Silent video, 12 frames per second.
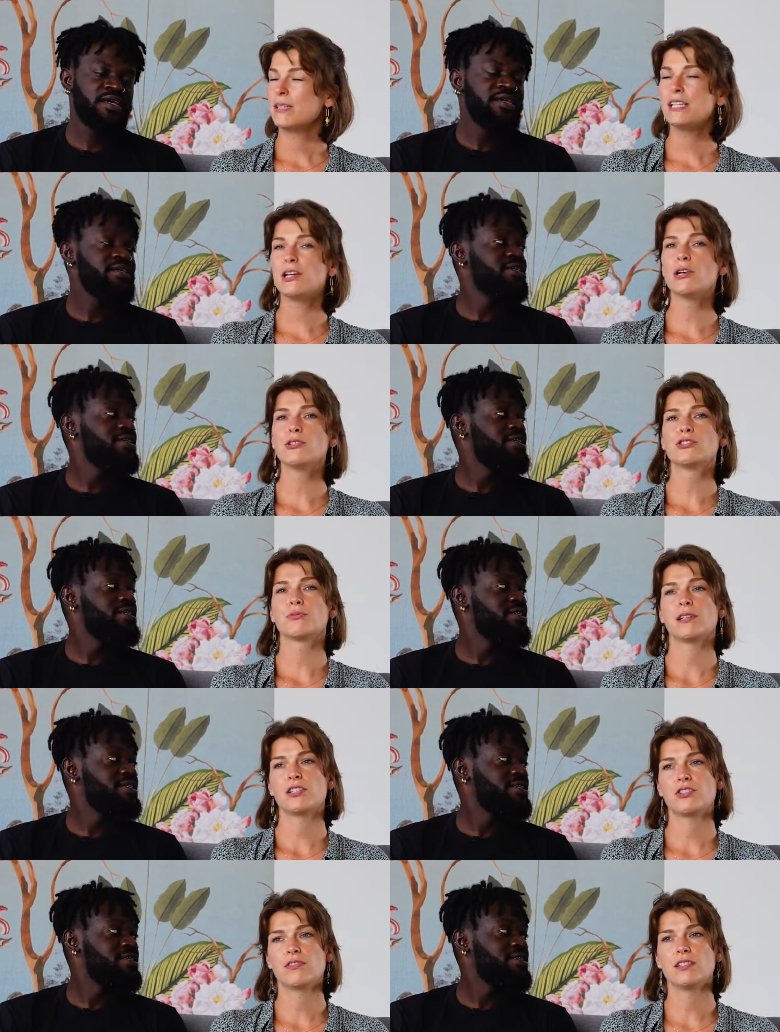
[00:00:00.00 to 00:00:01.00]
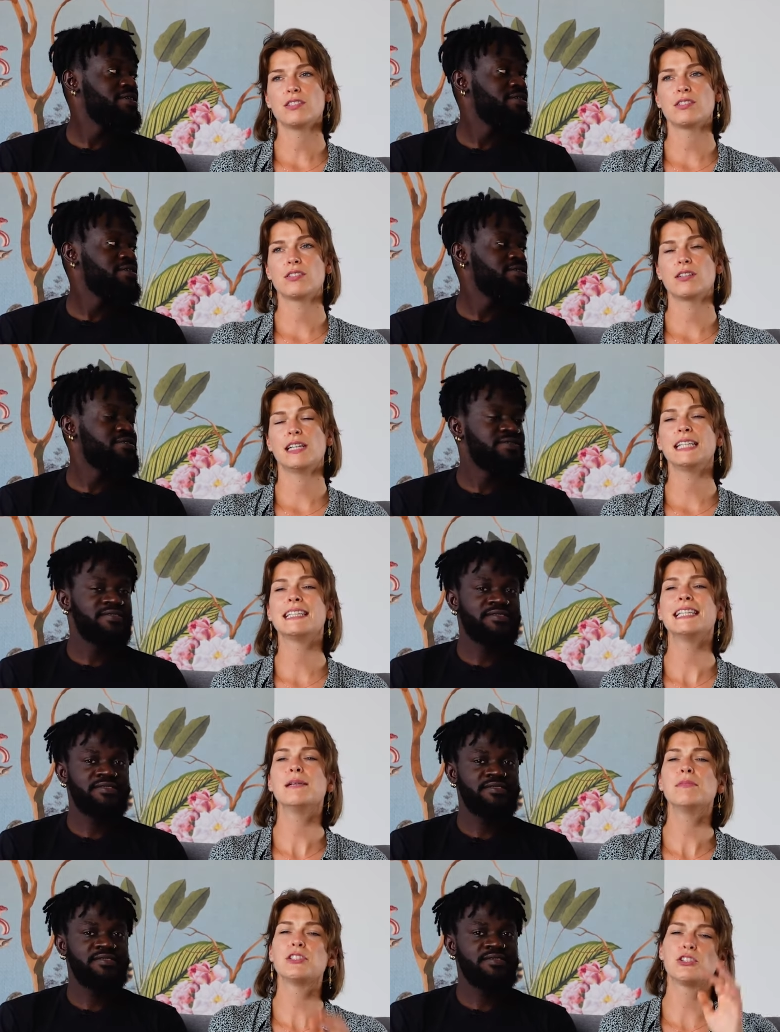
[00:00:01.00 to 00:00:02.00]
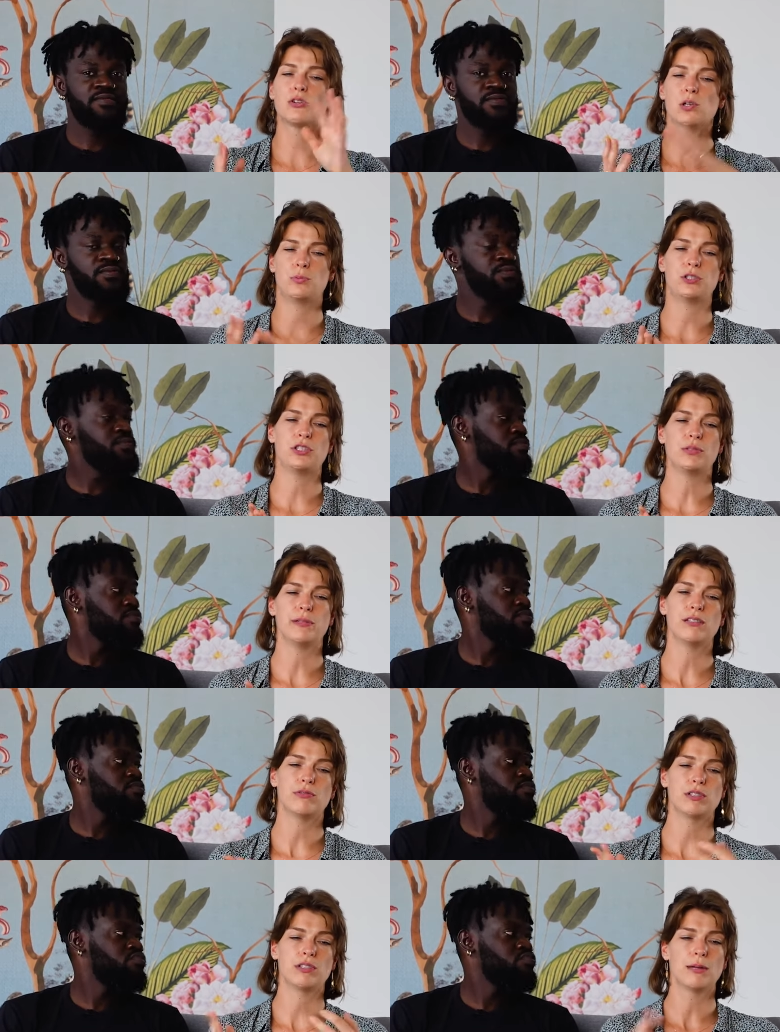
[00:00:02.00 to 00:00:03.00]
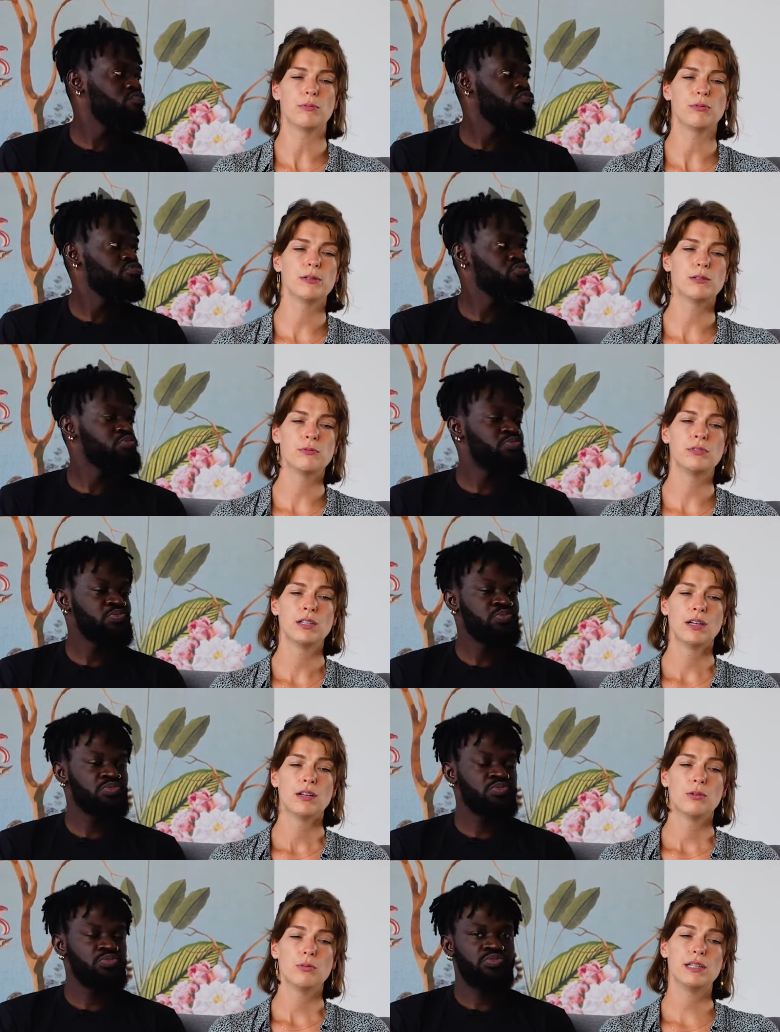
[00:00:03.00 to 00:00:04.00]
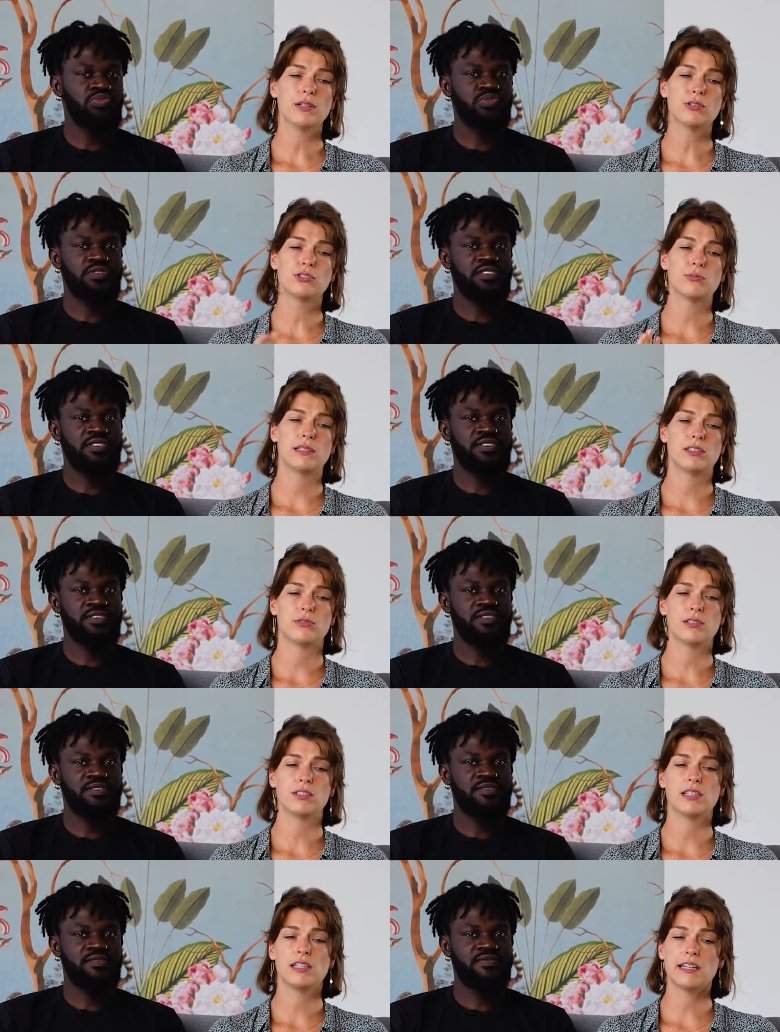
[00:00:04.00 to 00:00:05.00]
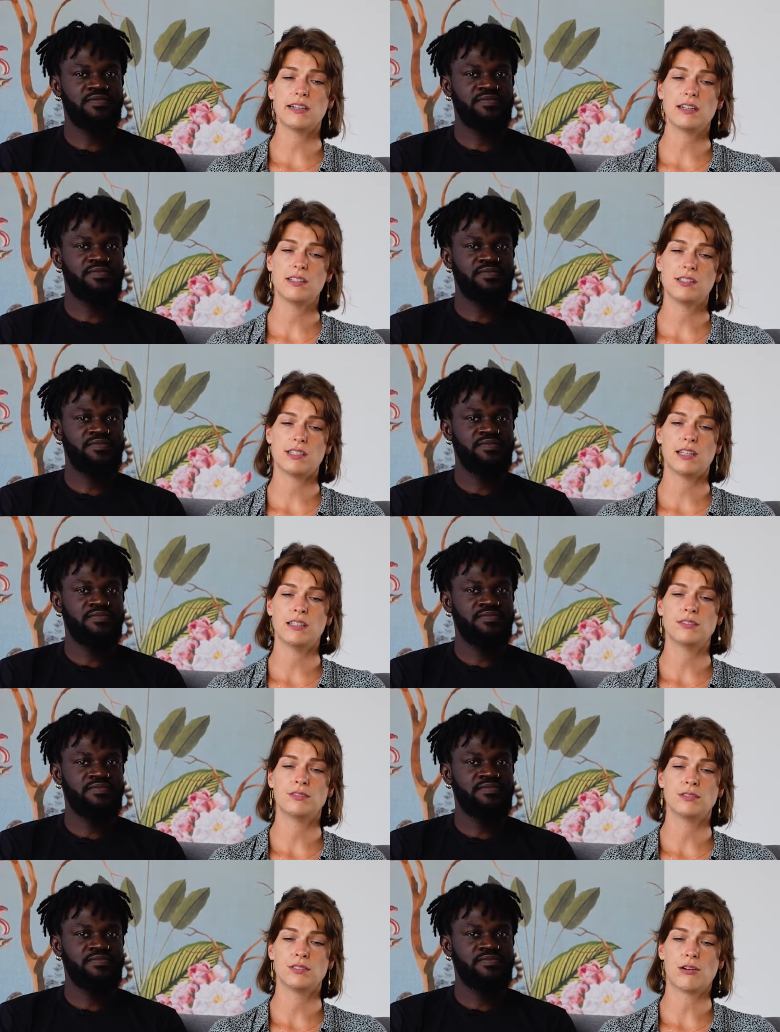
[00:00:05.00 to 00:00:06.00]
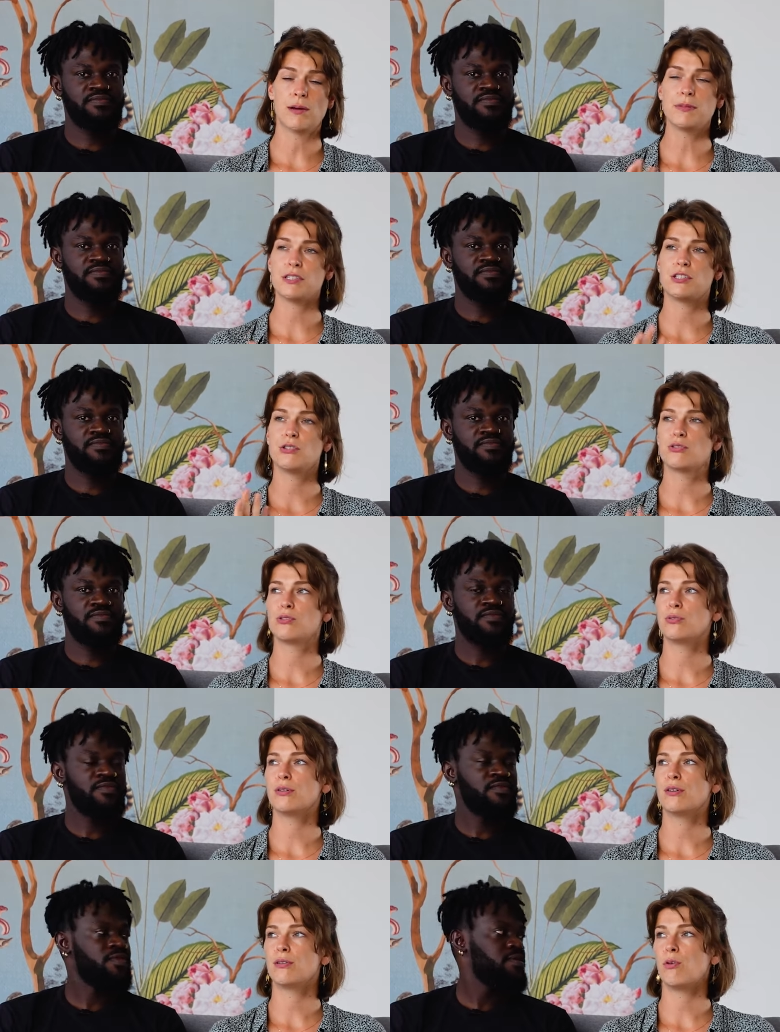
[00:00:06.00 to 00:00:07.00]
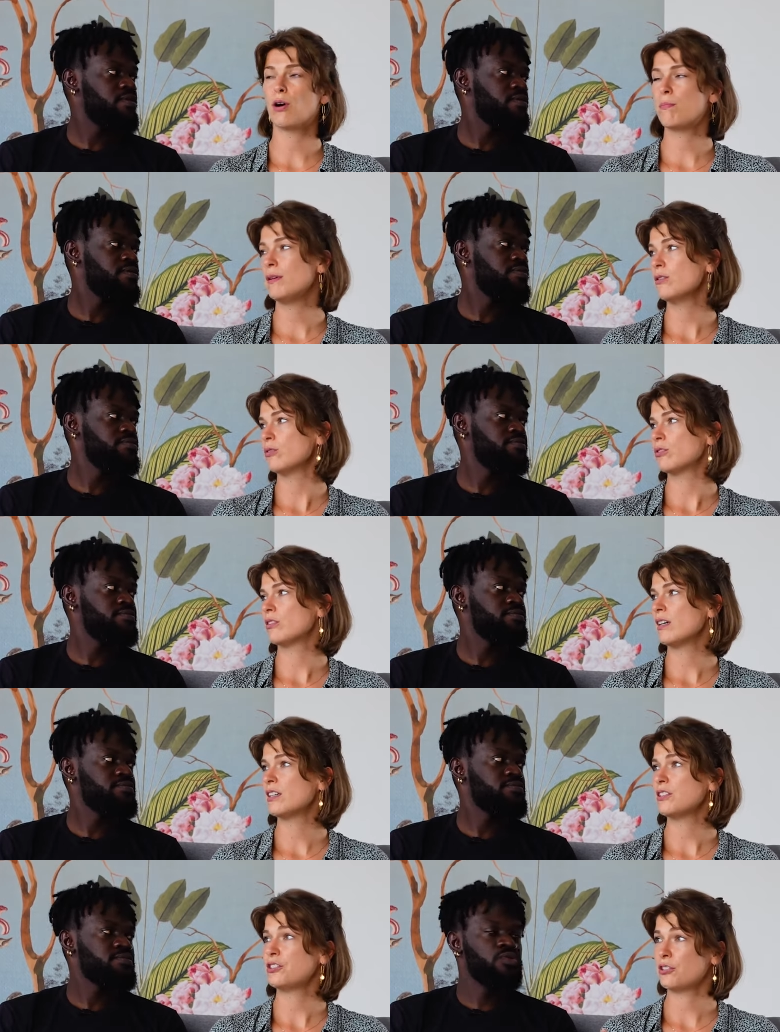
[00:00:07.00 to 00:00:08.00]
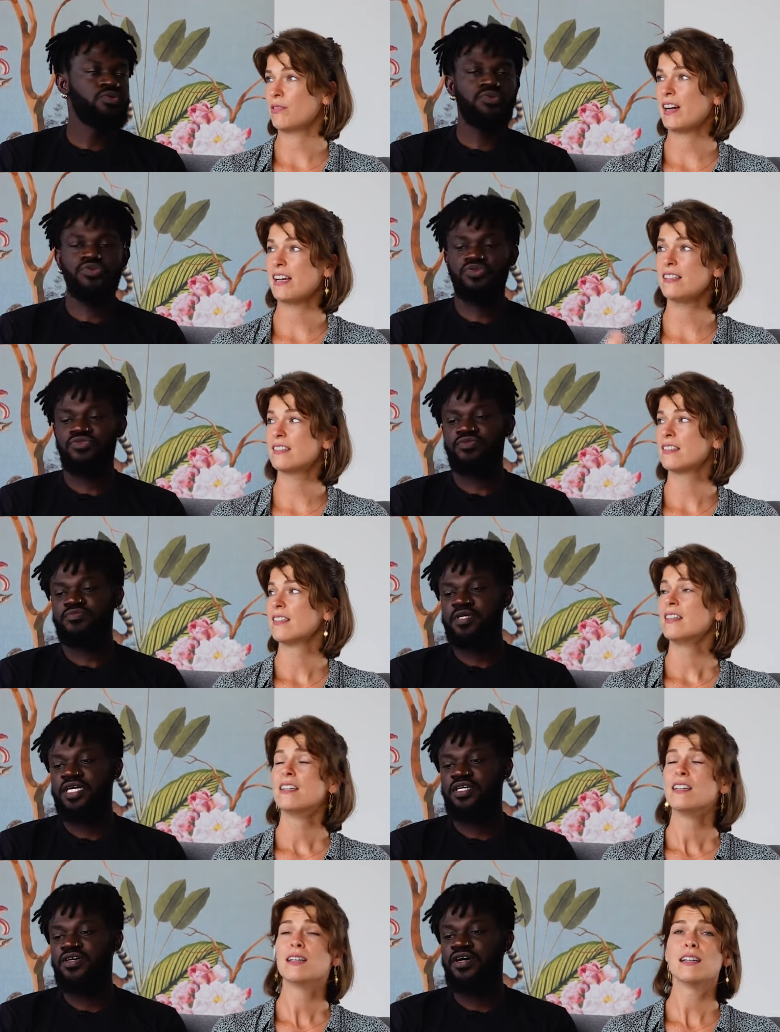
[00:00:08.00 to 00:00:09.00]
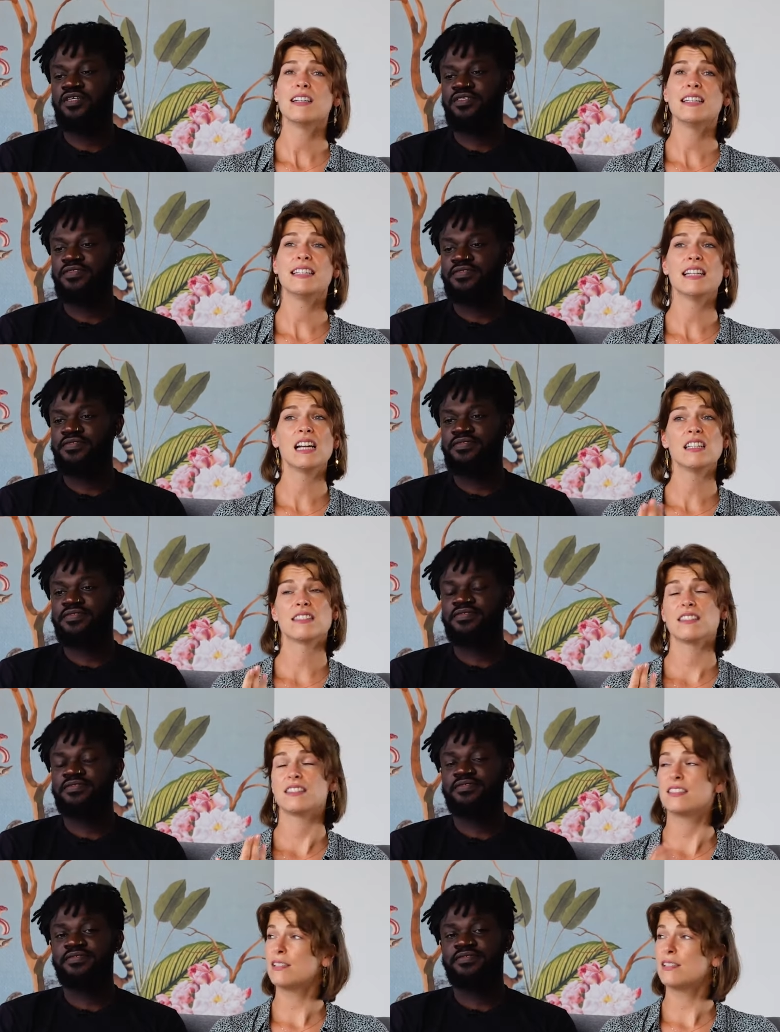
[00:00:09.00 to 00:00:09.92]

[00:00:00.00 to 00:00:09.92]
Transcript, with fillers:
Speaker 1: when you go to restaurants, it limits your options a bit. For example, when we go to restaurants in Netherlands and Kwame's used to a warm meal during lunch, Oof, right? My God. In Netherlands, it's